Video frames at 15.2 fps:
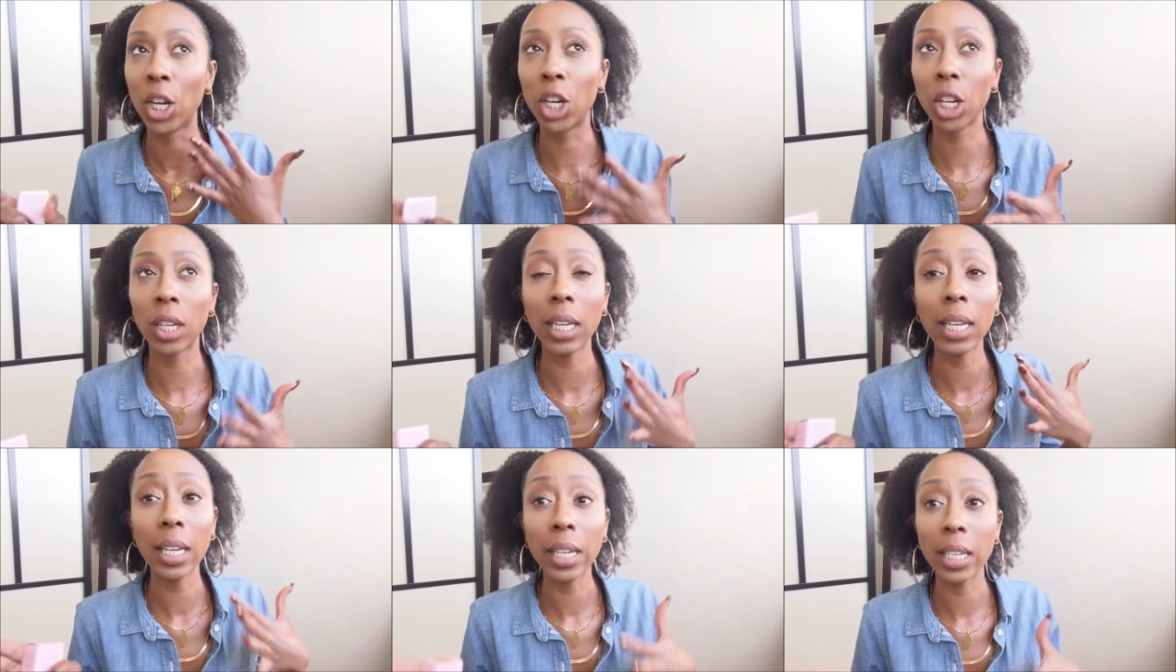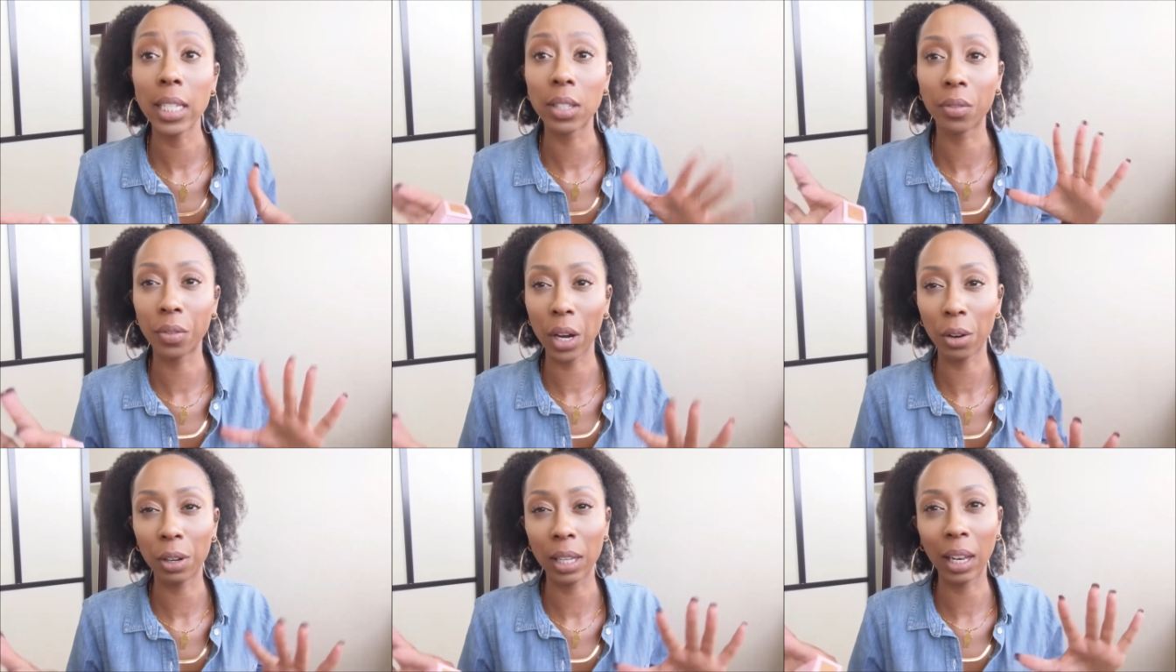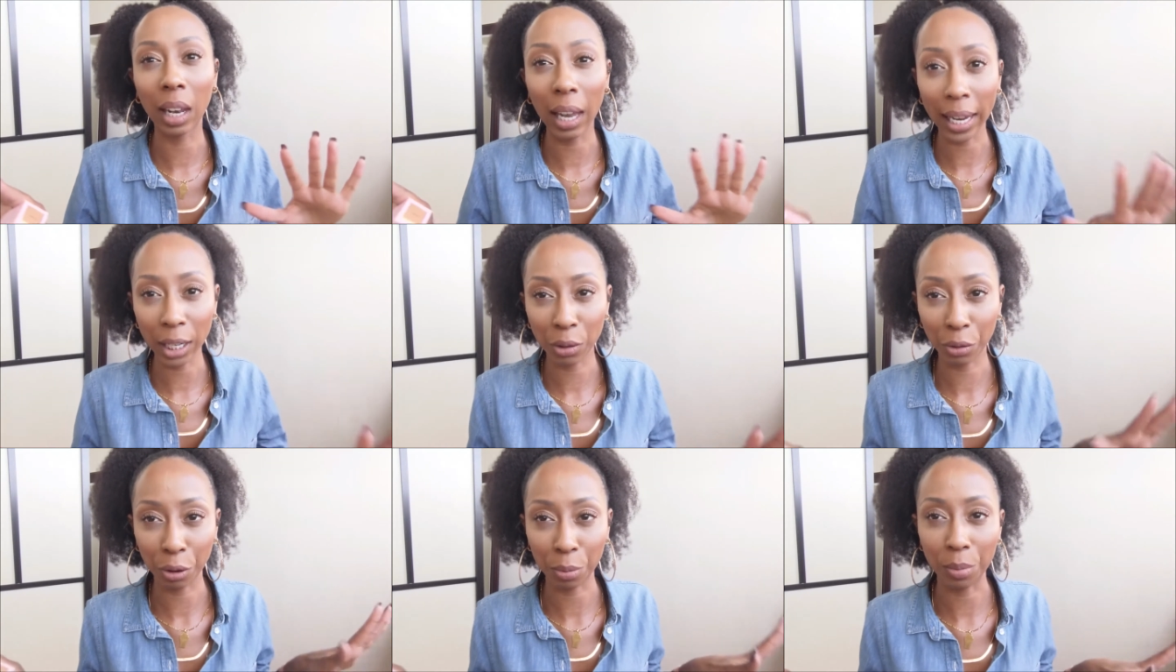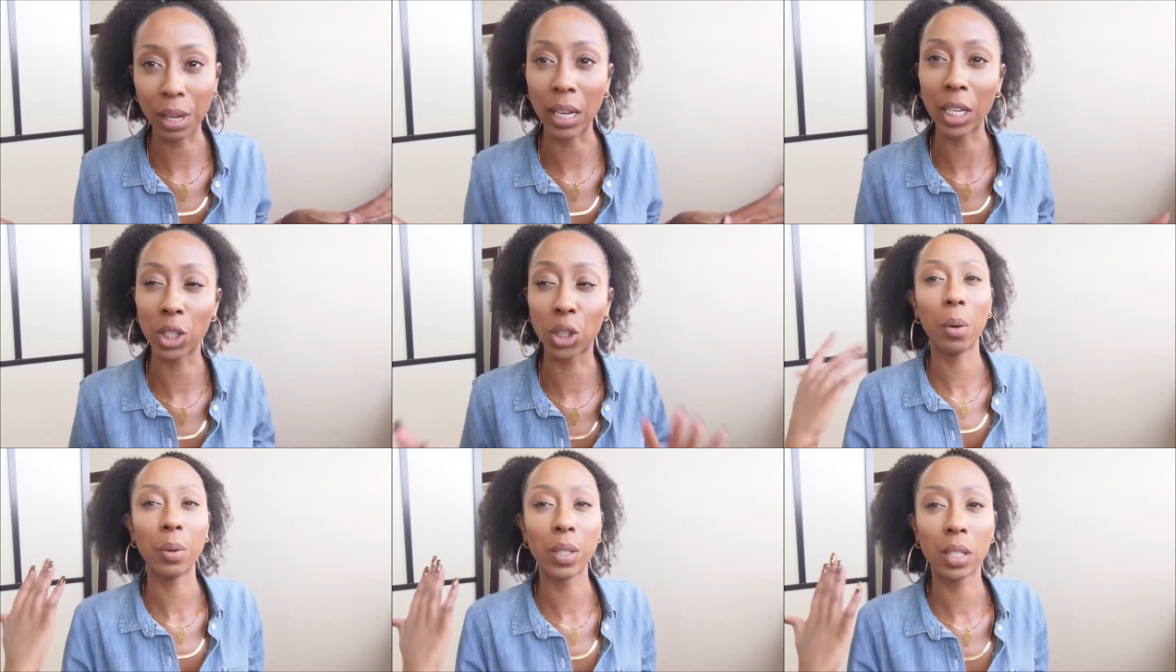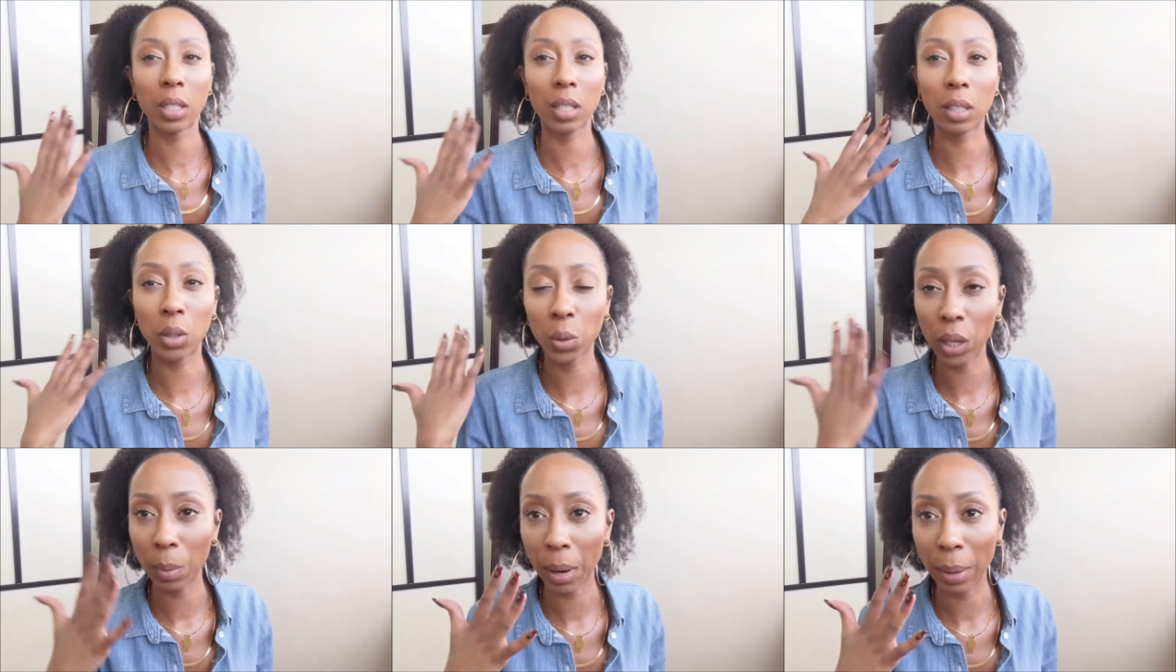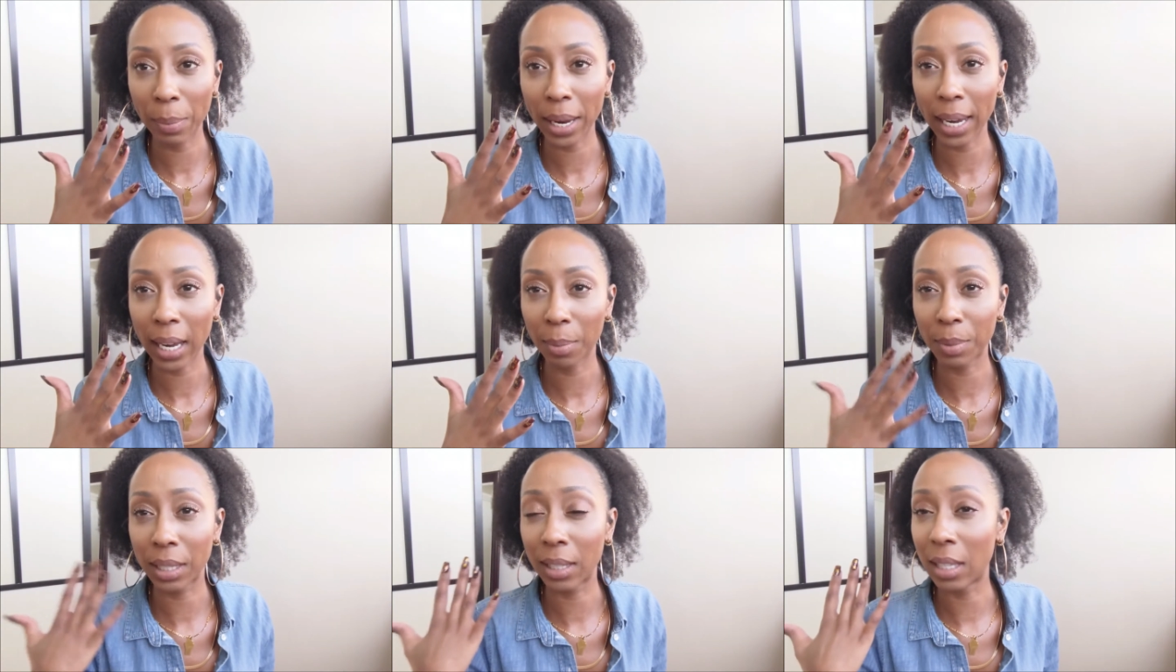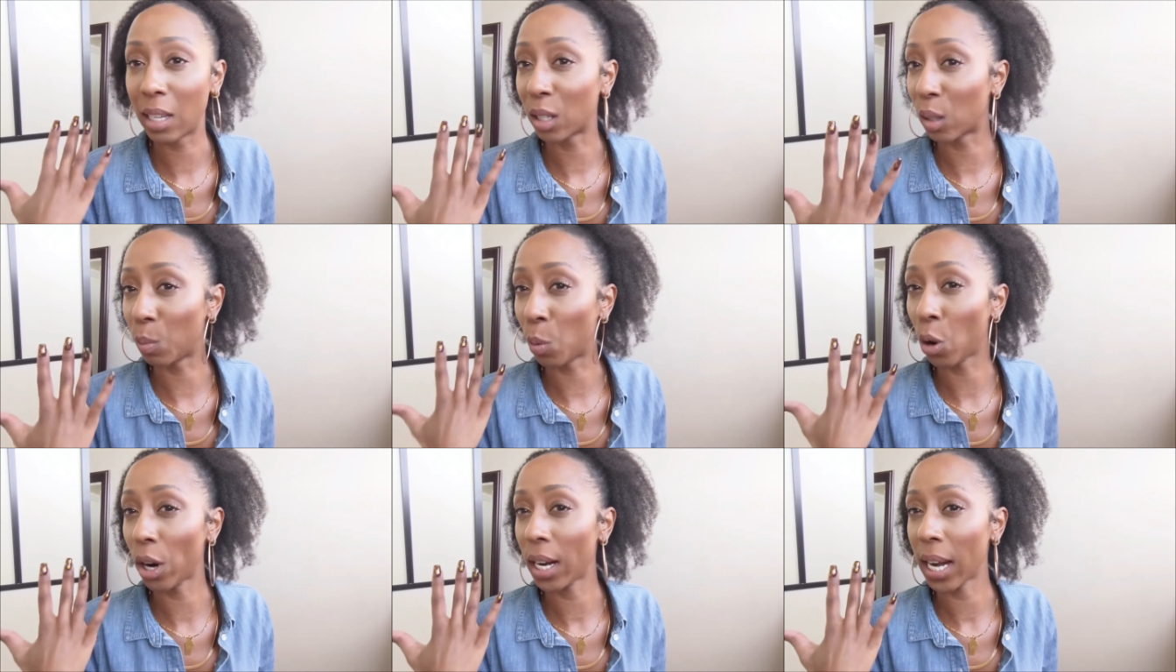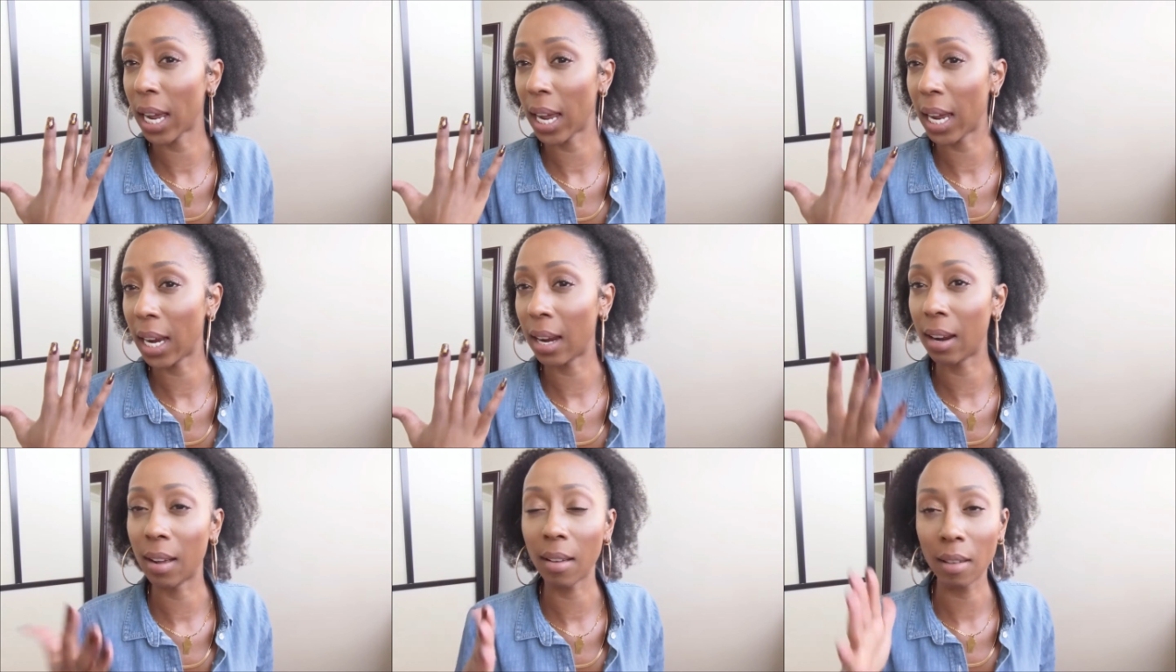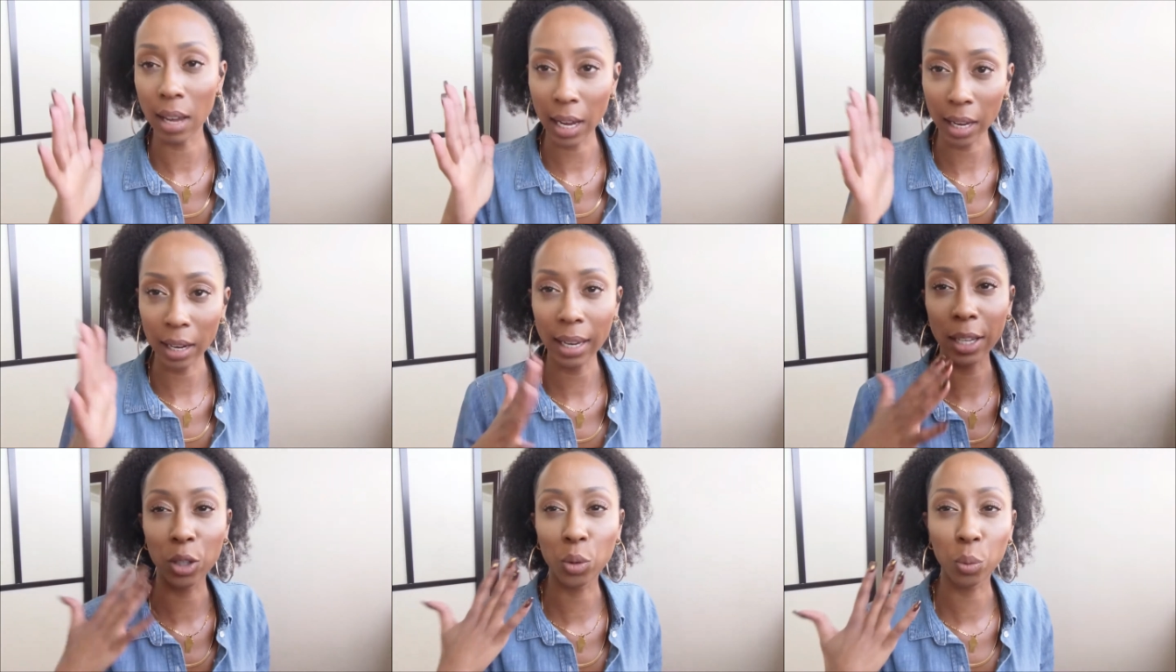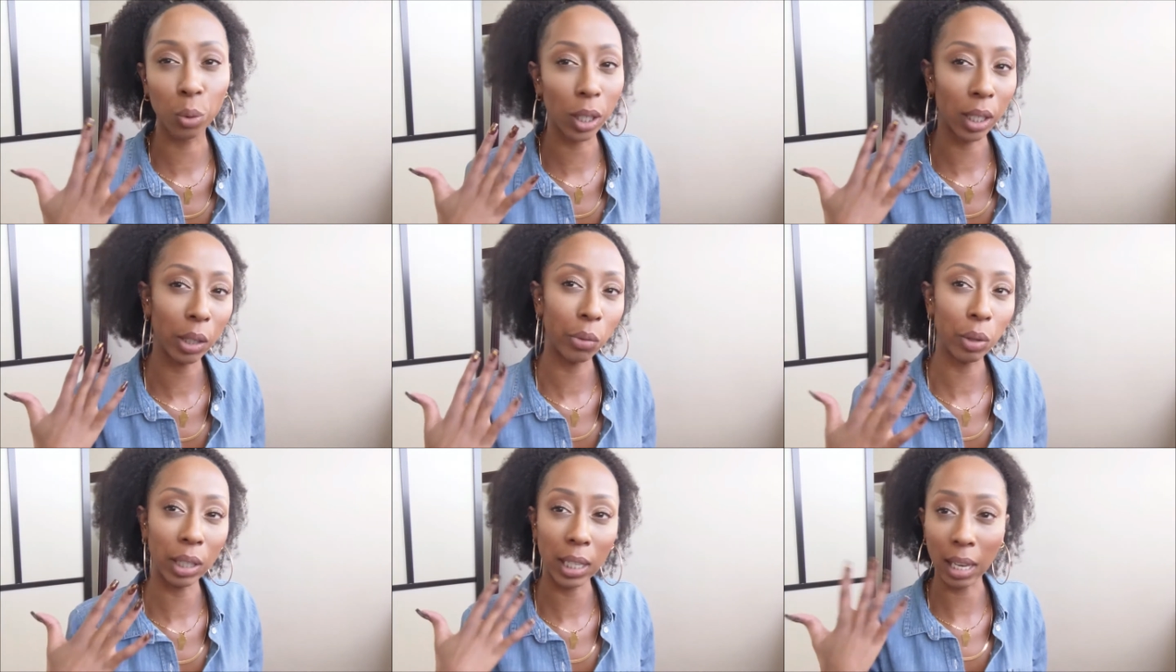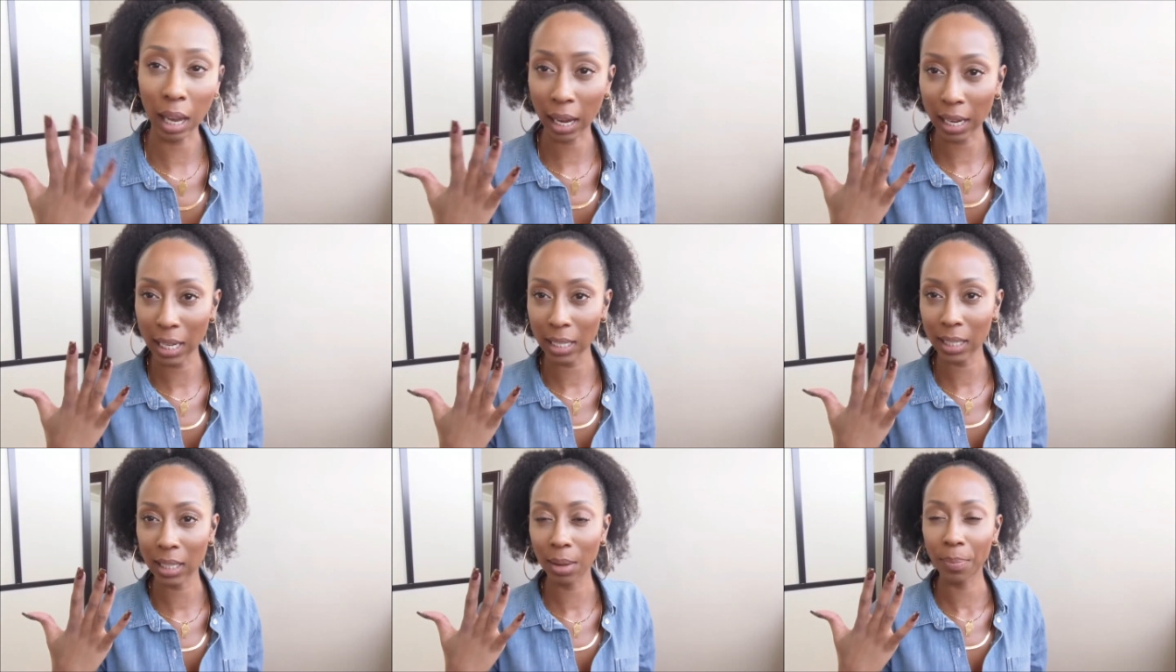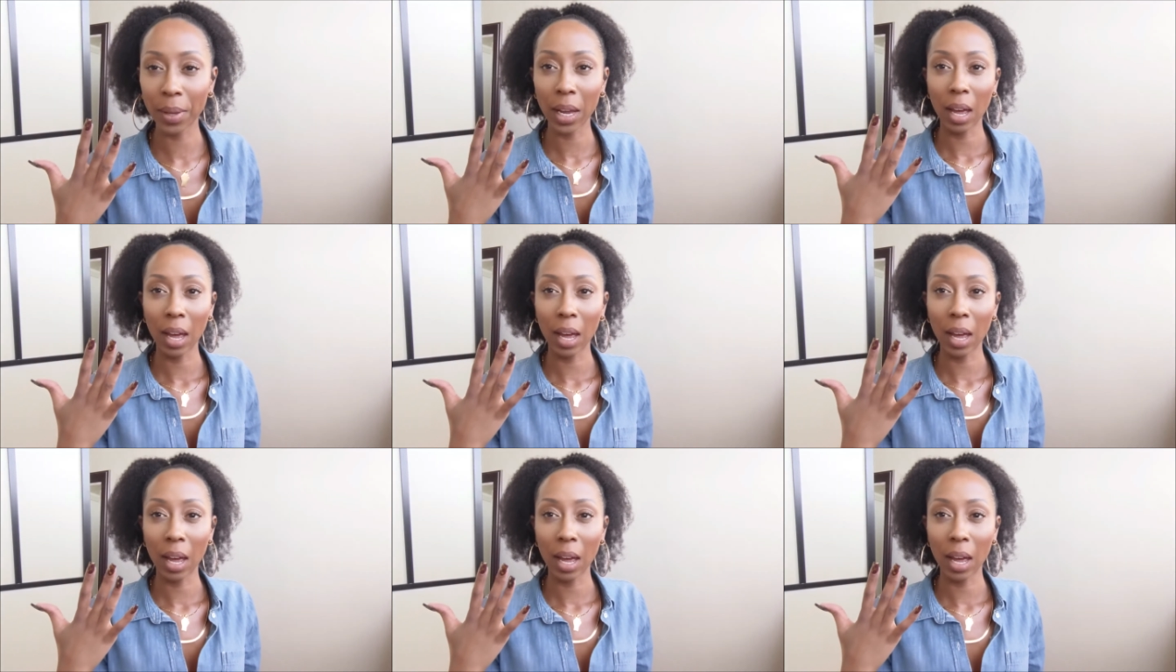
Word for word: Cookie is very light for me. I was doing my makeup this morning. It is really, really light.